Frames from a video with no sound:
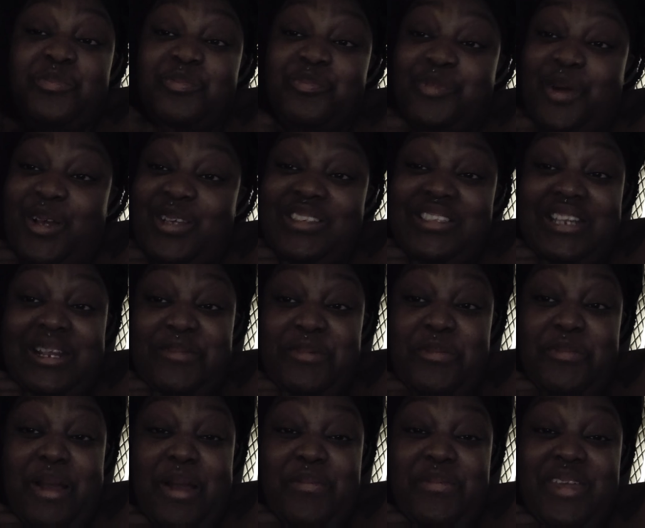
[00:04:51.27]
posting up in
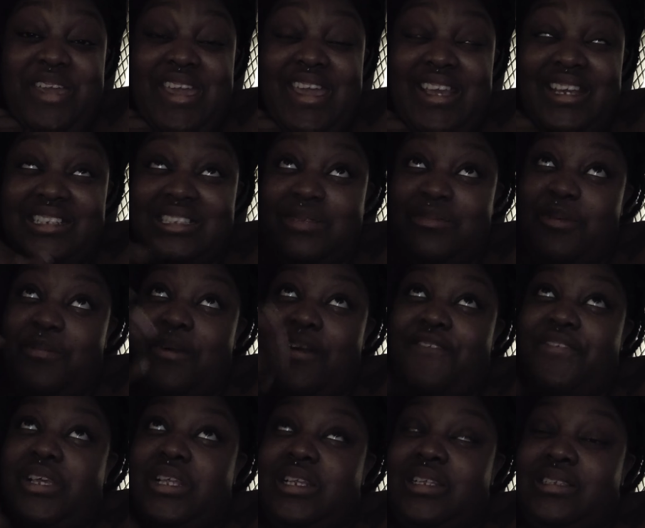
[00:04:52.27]
my bed because I'm in my
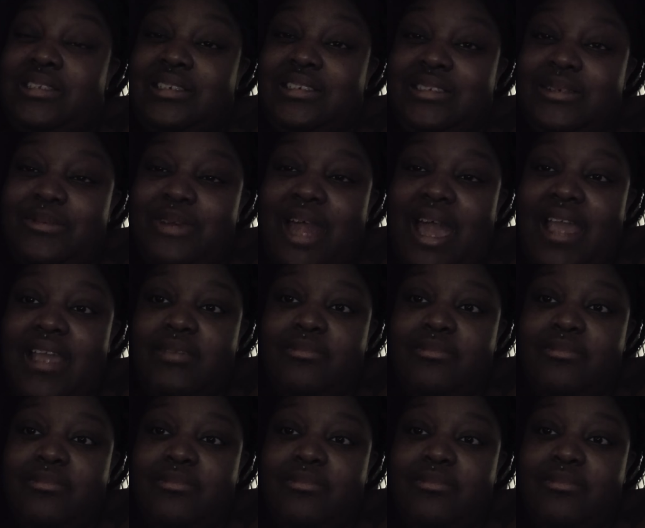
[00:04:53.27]
feelings because I'm like,